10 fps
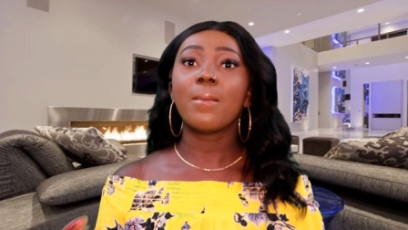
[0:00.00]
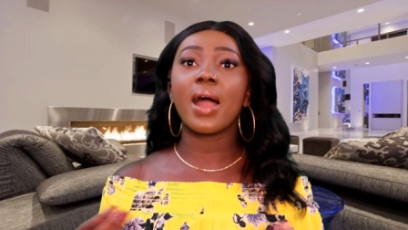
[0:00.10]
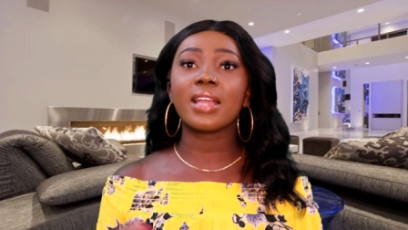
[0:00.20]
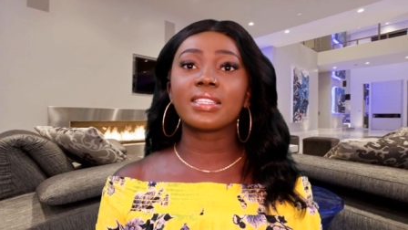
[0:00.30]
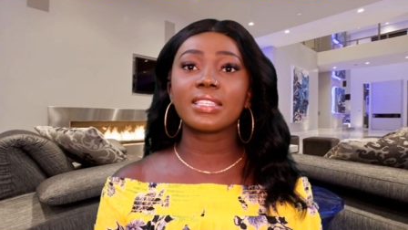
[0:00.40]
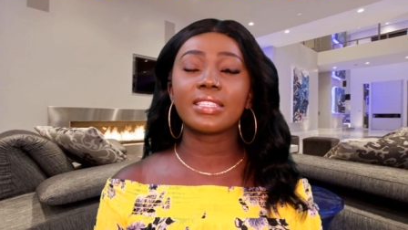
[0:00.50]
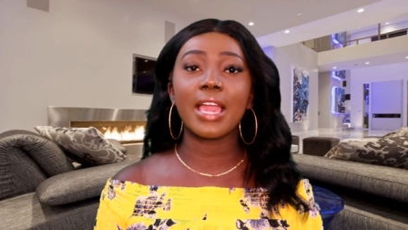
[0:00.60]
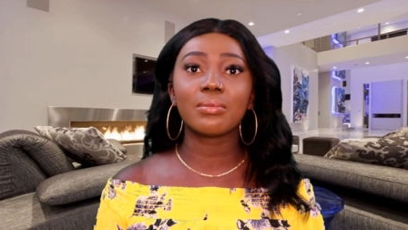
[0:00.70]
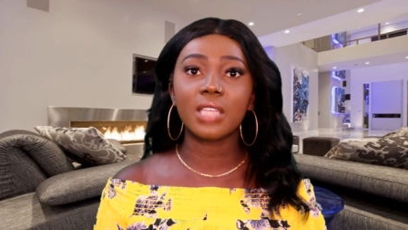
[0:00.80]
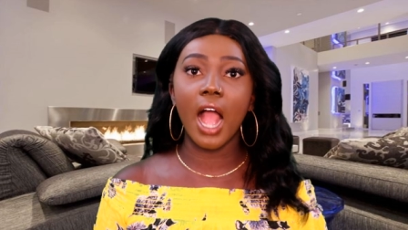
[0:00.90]
but at the
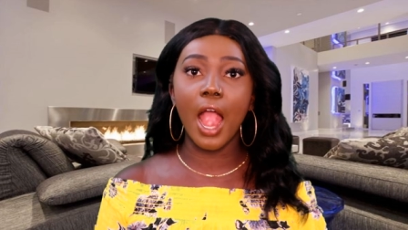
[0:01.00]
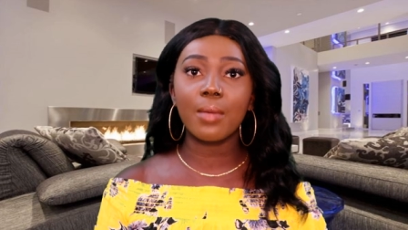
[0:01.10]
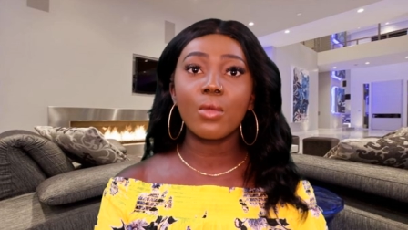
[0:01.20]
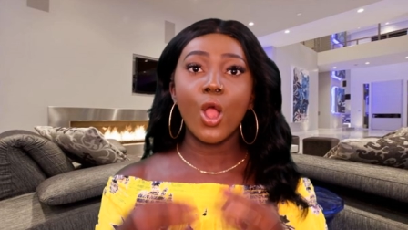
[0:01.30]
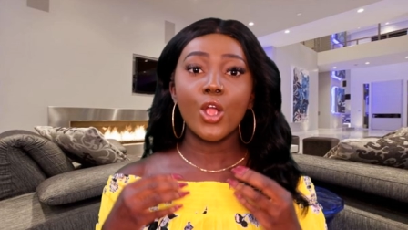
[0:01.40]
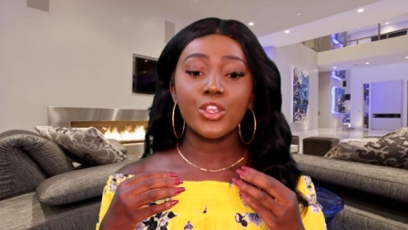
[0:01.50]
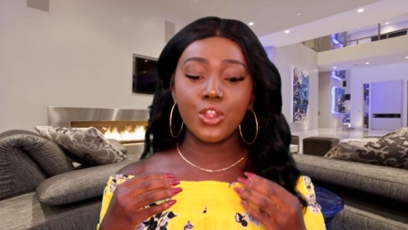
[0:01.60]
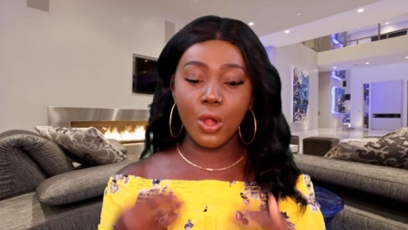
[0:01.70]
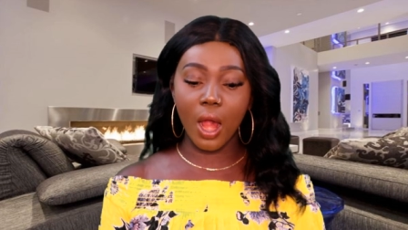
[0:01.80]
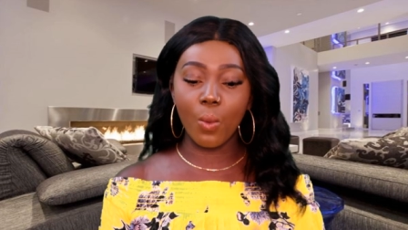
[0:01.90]
same time,
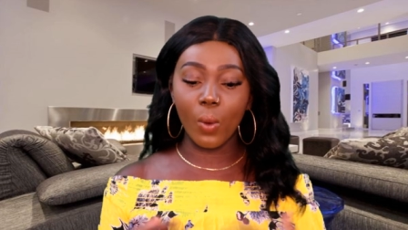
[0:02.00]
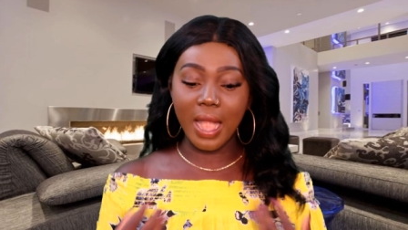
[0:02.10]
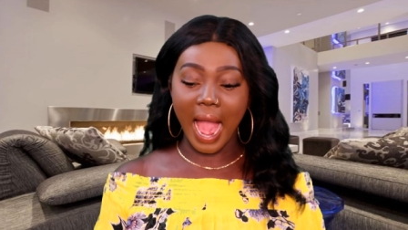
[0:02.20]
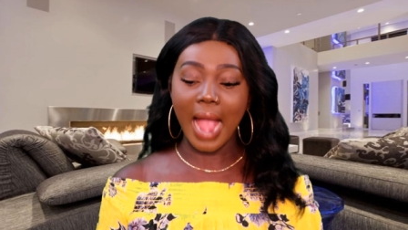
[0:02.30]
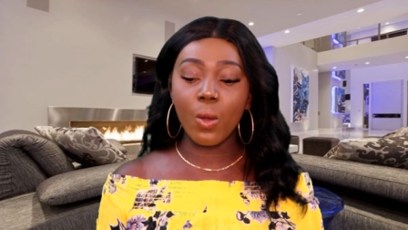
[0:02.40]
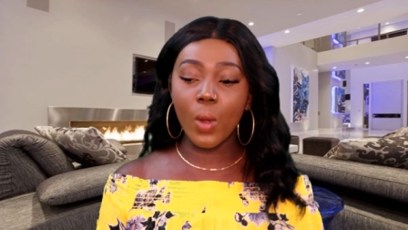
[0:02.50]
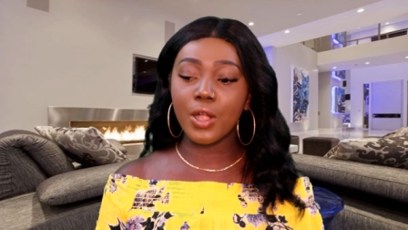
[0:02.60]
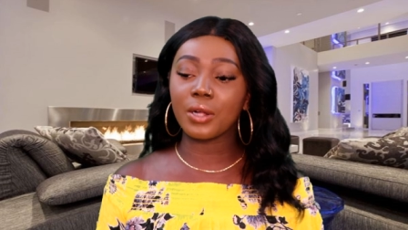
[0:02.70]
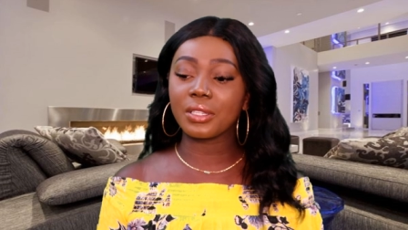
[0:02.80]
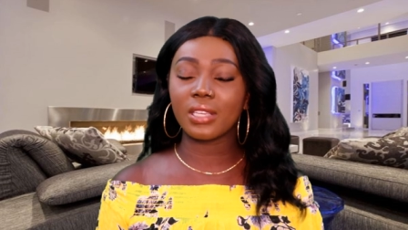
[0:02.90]
you're, when I
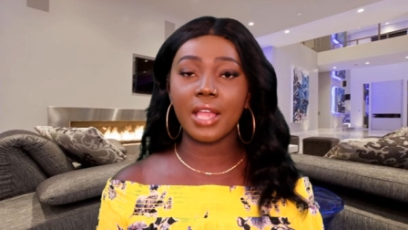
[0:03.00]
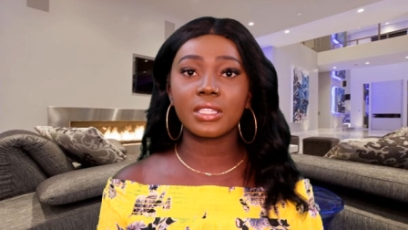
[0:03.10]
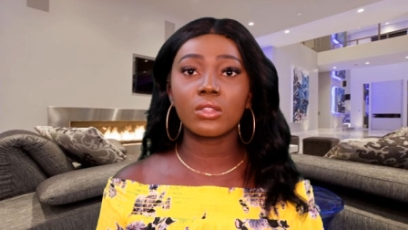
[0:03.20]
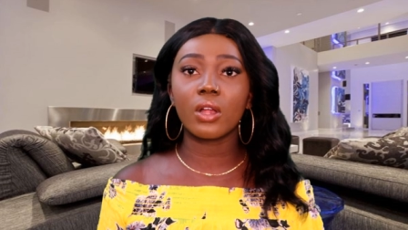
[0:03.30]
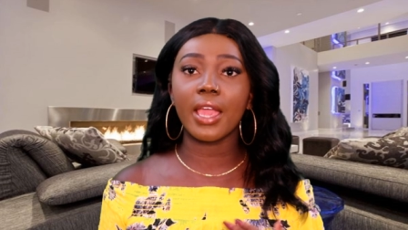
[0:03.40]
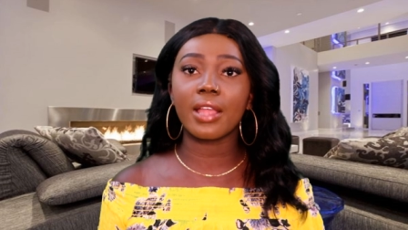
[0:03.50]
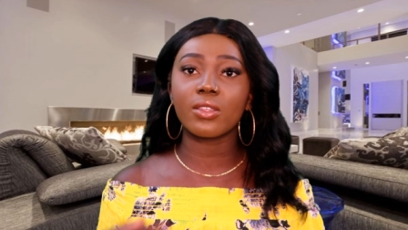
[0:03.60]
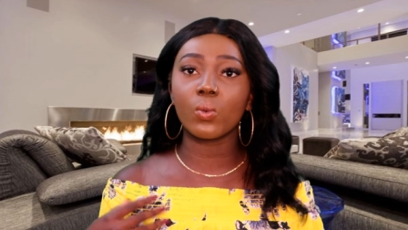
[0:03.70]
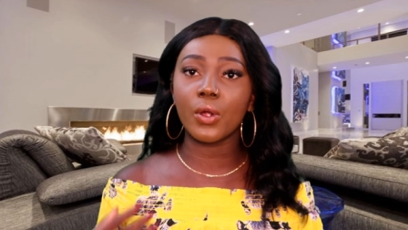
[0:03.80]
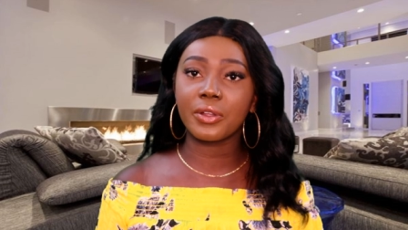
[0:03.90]
went on site to look
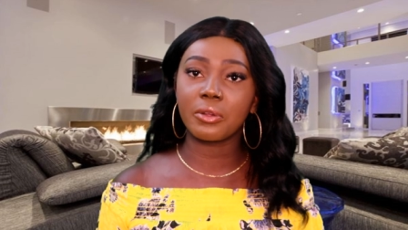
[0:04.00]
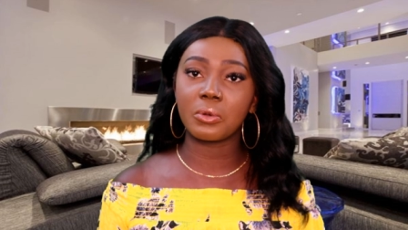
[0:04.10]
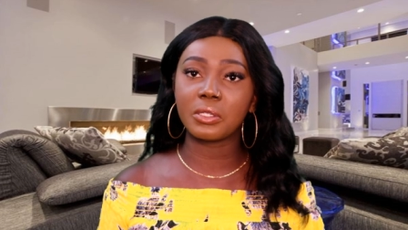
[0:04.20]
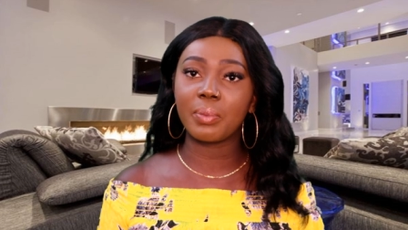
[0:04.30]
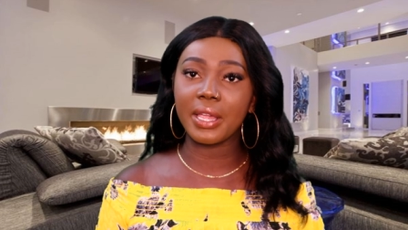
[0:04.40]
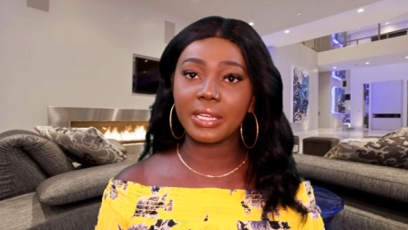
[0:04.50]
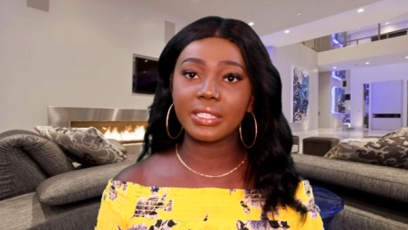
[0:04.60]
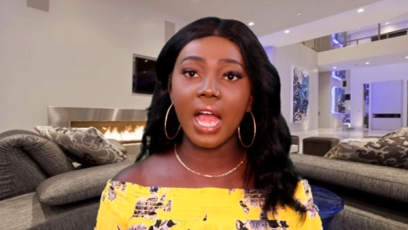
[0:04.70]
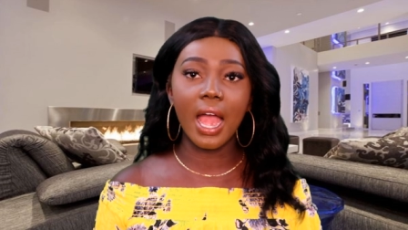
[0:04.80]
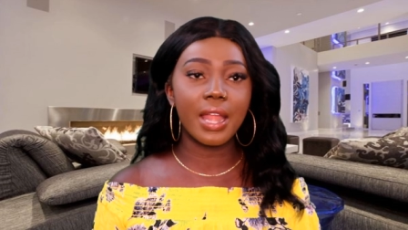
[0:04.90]
at the work that was being
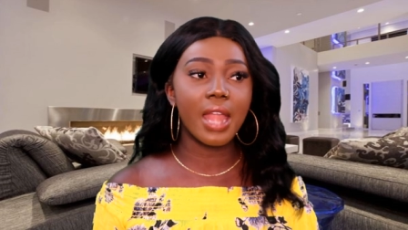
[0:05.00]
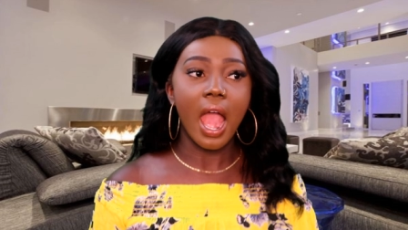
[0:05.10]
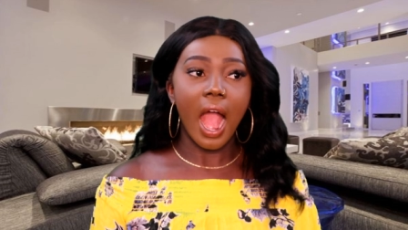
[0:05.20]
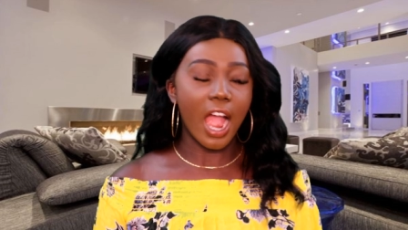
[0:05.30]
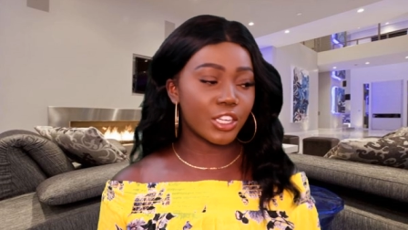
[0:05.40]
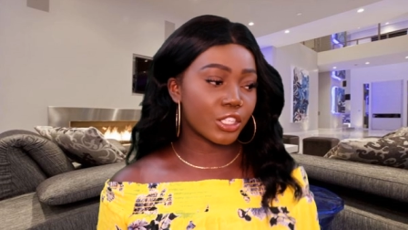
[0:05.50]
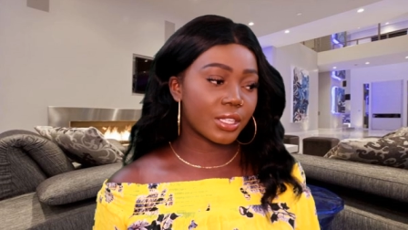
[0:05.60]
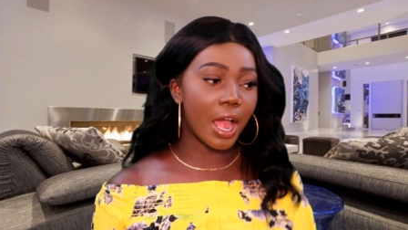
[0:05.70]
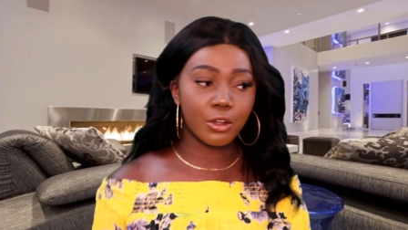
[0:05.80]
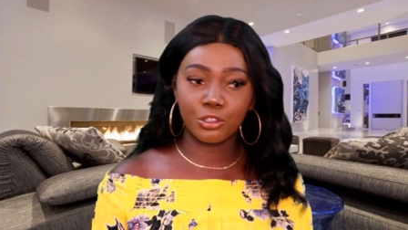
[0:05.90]
done, I
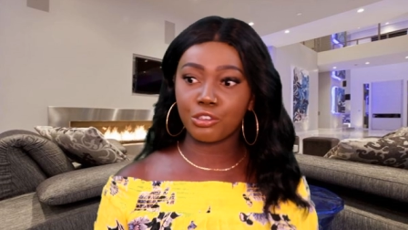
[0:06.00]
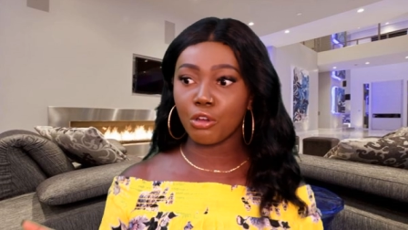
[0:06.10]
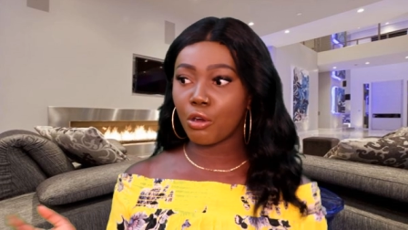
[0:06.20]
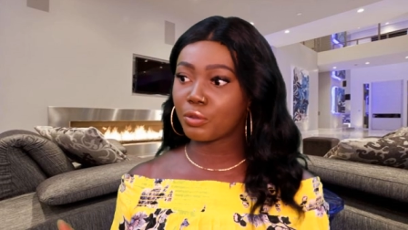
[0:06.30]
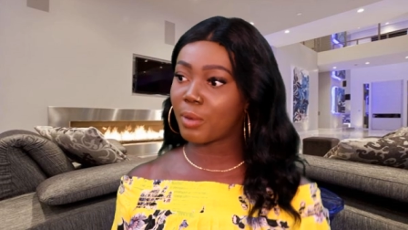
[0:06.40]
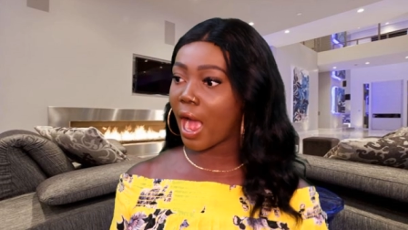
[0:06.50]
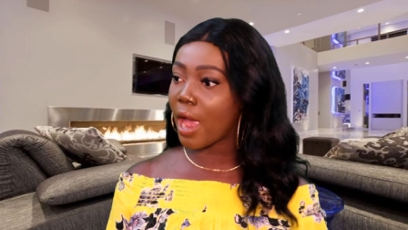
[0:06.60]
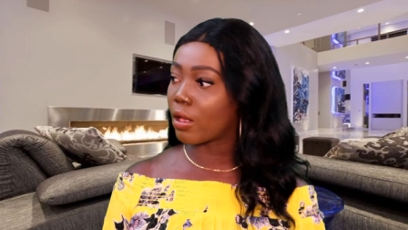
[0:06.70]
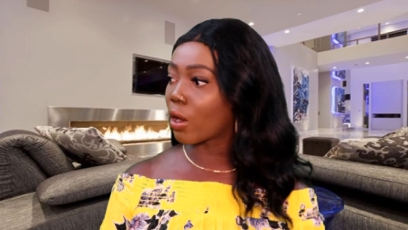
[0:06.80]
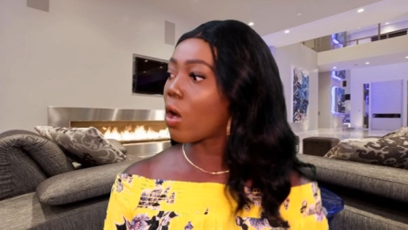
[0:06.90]
just kind of strolled
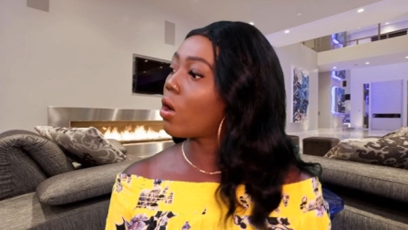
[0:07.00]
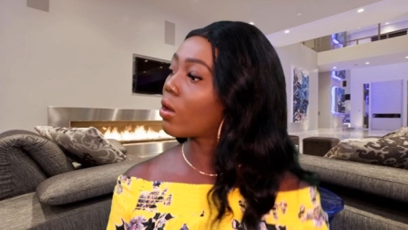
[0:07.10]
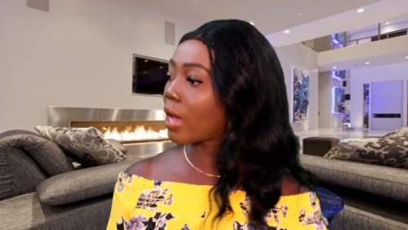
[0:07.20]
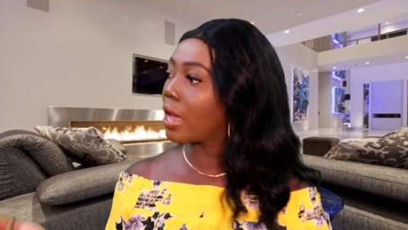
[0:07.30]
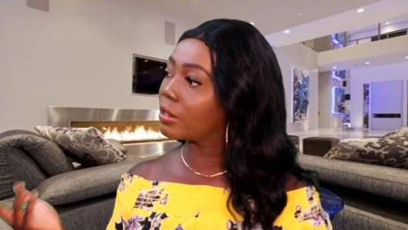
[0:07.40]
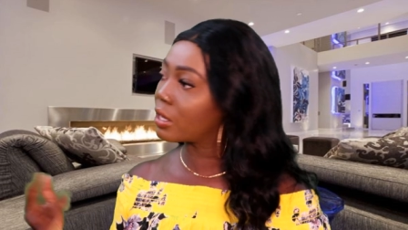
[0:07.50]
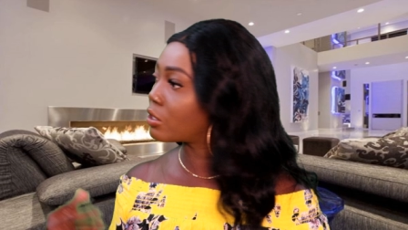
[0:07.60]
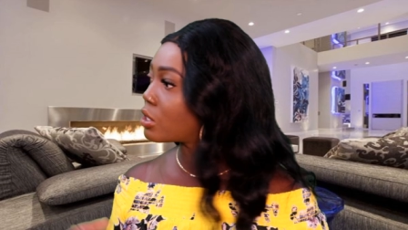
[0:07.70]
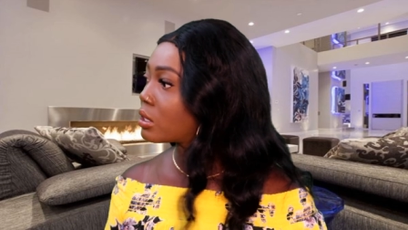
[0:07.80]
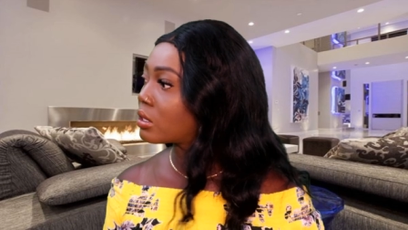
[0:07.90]
by like, oh, okay, the
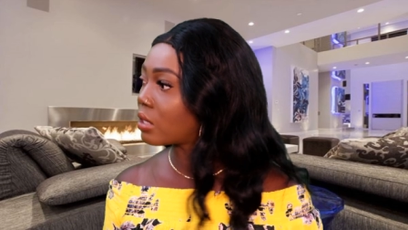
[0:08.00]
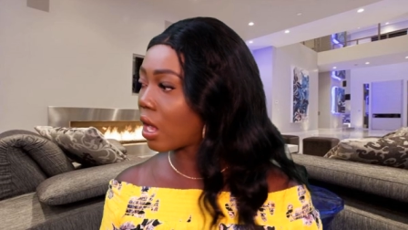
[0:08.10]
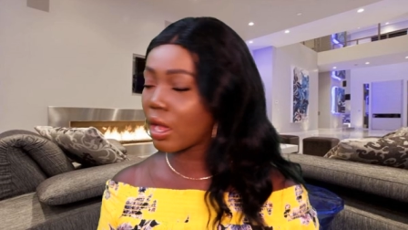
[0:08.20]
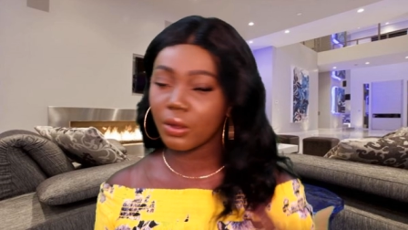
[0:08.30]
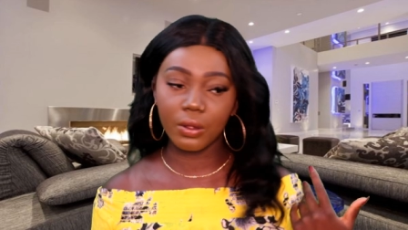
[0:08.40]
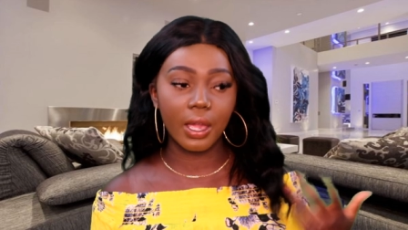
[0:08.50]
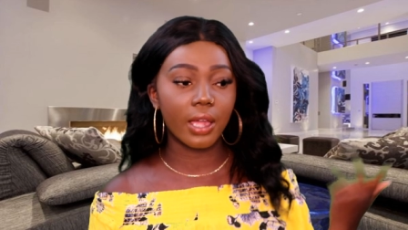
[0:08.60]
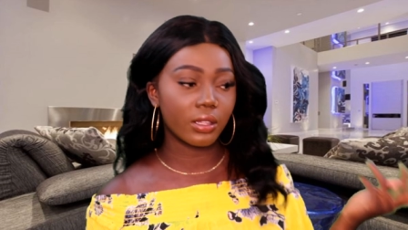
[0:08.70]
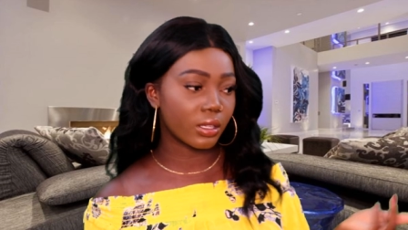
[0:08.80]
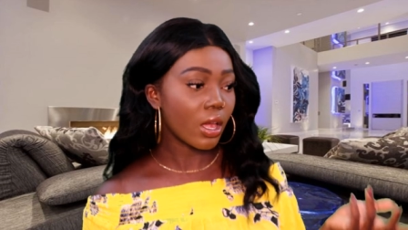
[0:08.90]
kitchen's done,
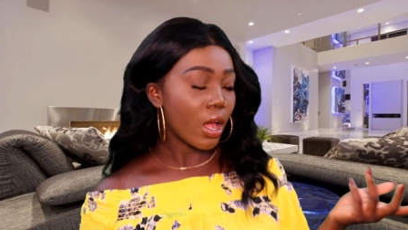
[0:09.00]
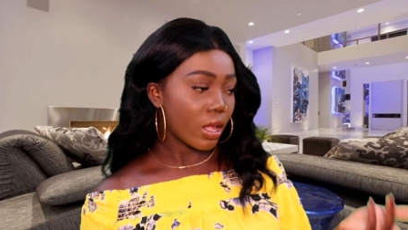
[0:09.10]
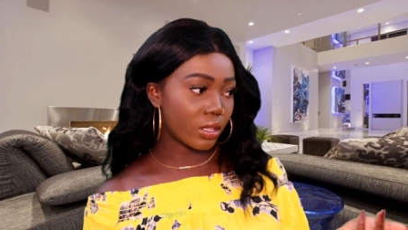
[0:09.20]
okay, the,